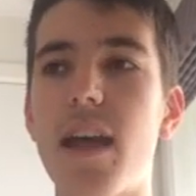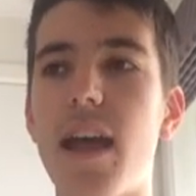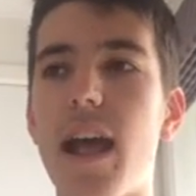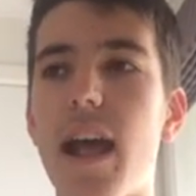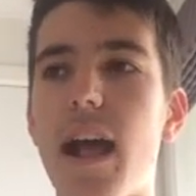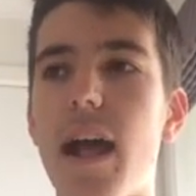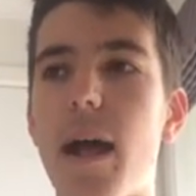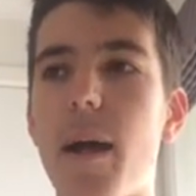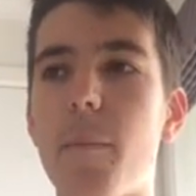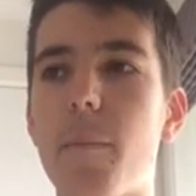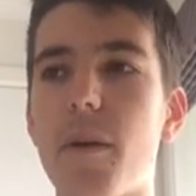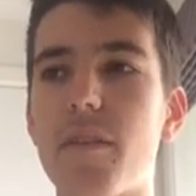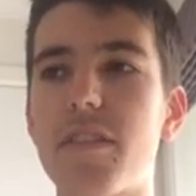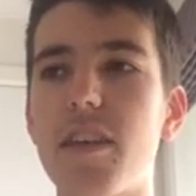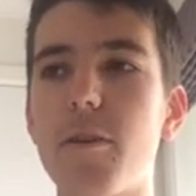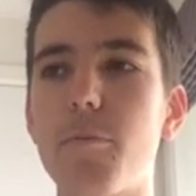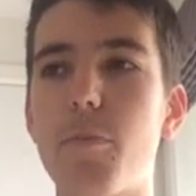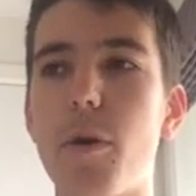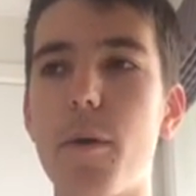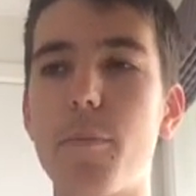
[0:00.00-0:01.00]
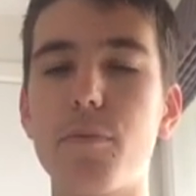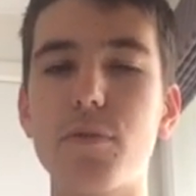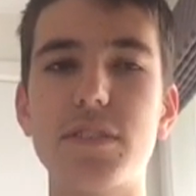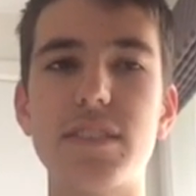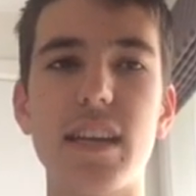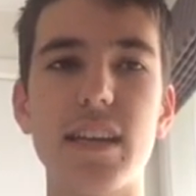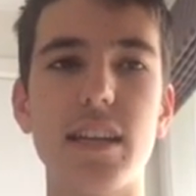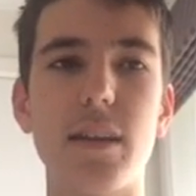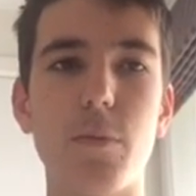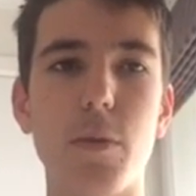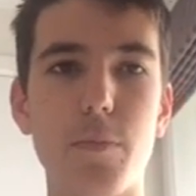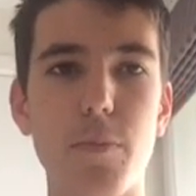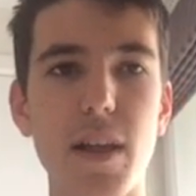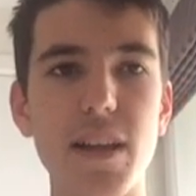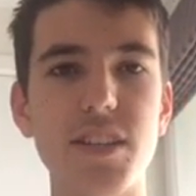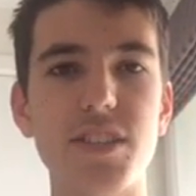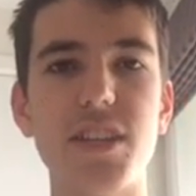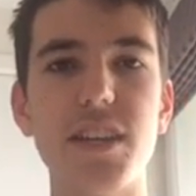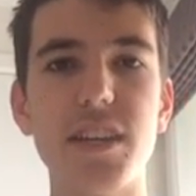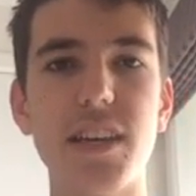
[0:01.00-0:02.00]
I think Purple Sector with Blake
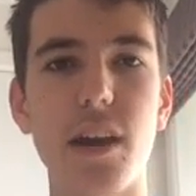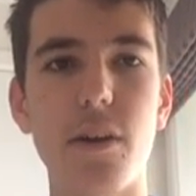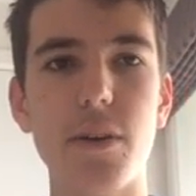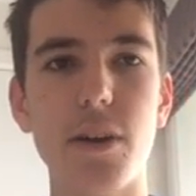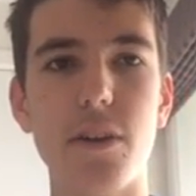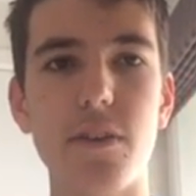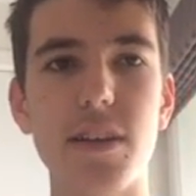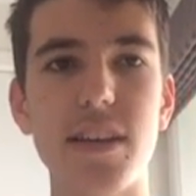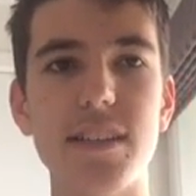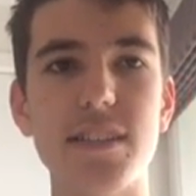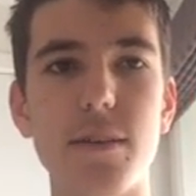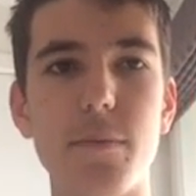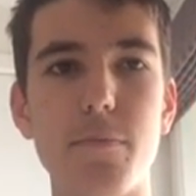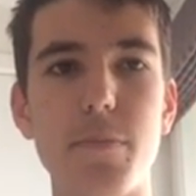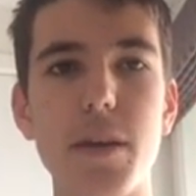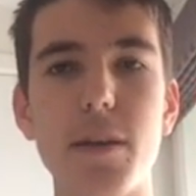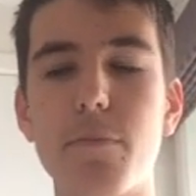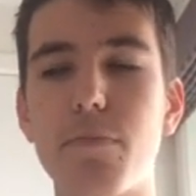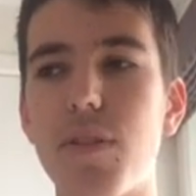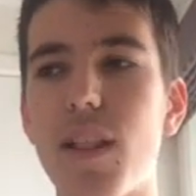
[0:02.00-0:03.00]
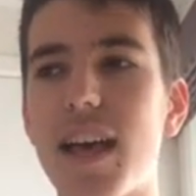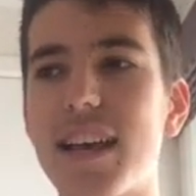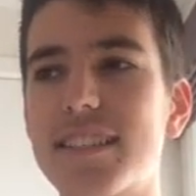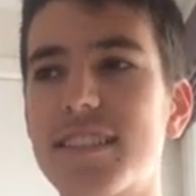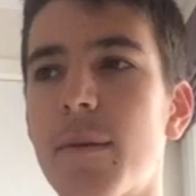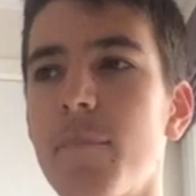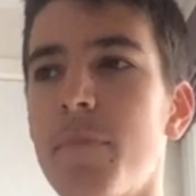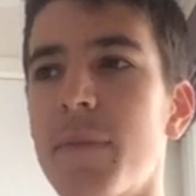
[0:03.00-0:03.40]
Shin going on is a big plus.